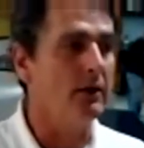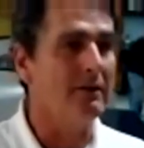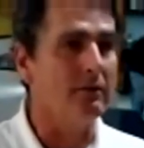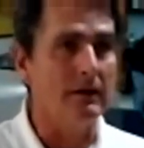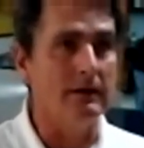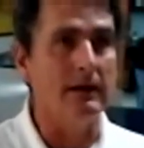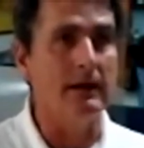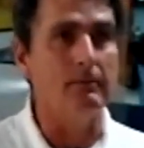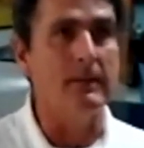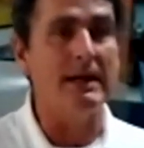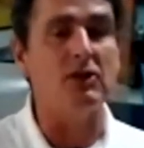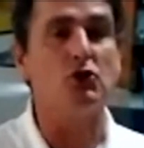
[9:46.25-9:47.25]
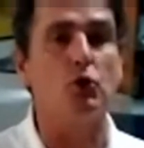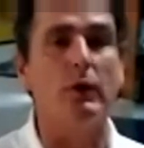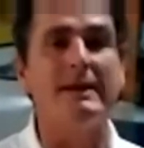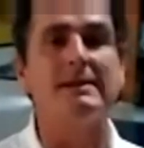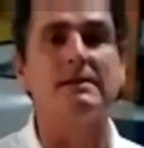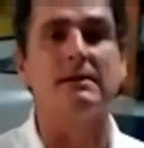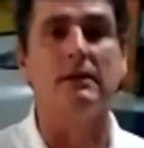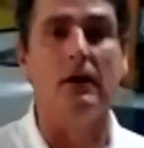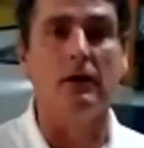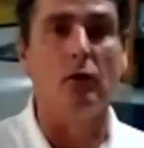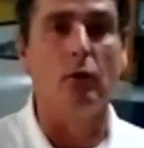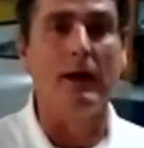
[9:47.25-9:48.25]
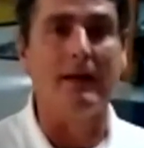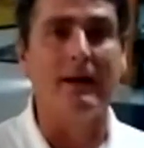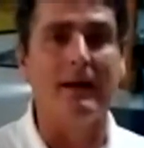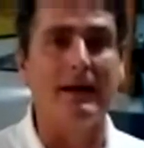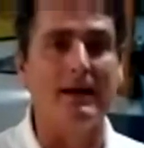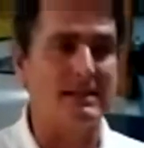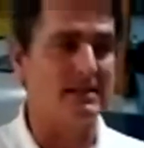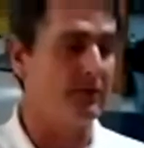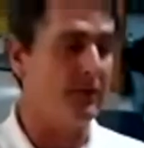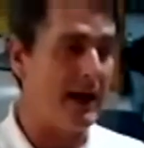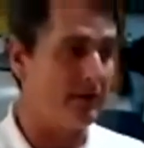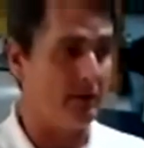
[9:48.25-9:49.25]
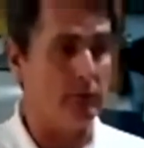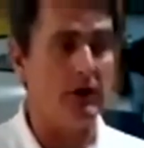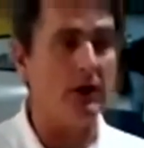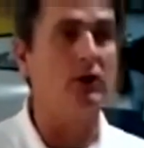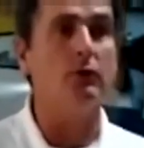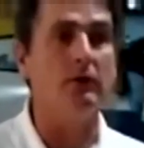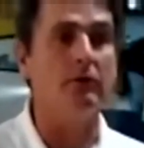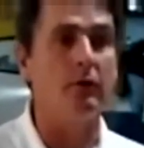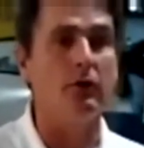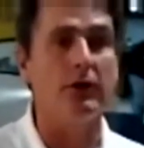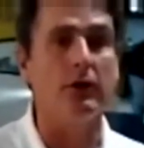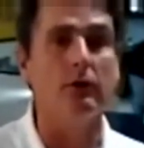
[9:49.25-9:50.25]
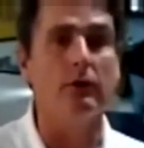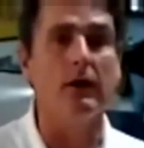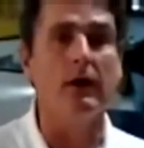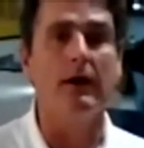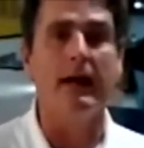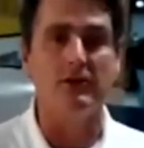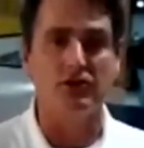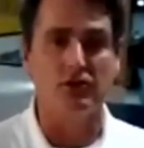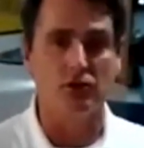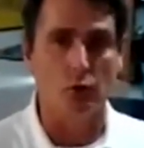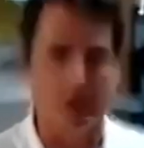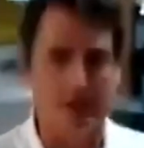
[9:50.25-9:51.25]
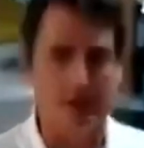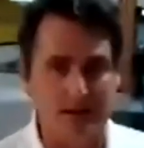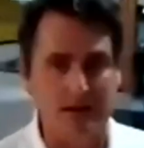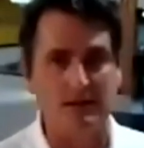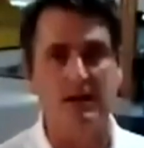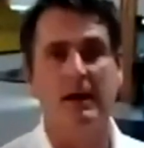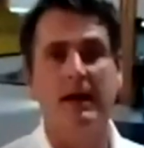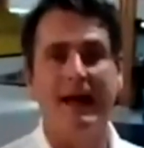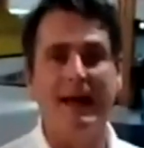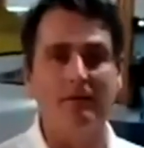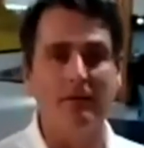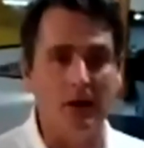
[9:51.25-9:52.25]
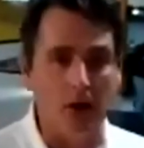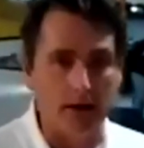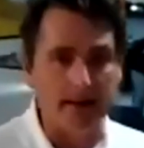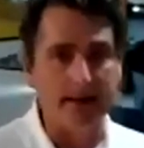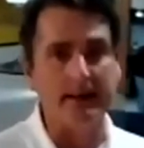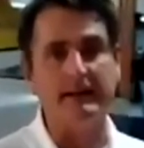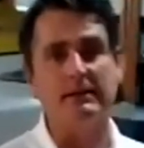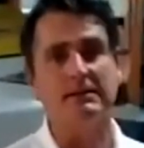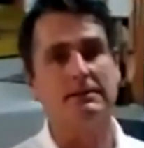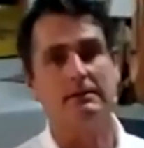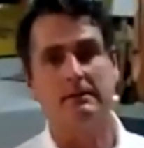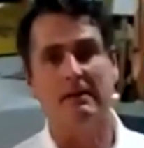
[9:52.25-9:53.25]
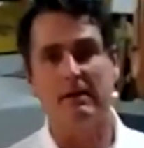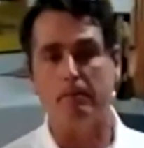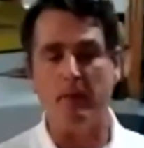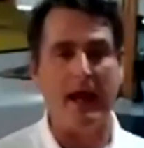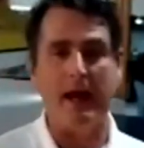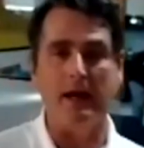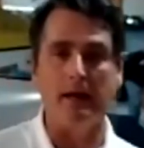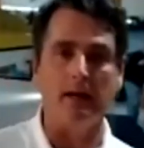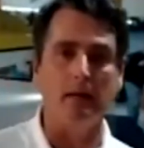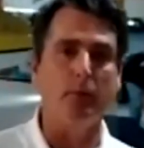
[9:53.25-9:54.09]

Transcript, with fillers: you have lot, many choices along the way that us as a factory, we're not doing for you. Uh, engine choices, right. avionics, even paint,